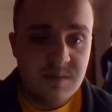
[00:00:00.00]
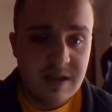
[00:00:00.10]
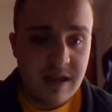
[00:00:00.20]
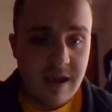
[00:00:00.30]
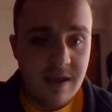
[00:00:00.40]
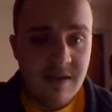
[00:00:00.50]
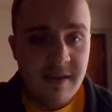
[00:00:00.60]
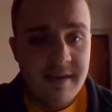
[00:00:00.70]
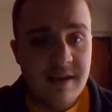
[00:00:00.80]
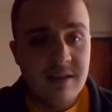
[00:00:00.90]
but they
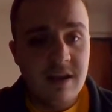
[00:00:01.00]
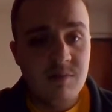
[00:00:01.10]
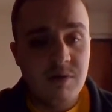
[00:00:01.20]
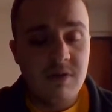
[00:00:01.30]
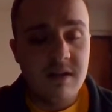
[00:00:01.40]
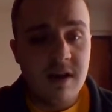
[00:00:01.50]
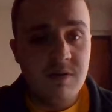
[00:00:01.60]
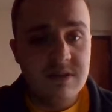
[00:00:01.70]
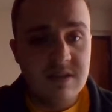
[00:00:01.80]
didn't pull it out.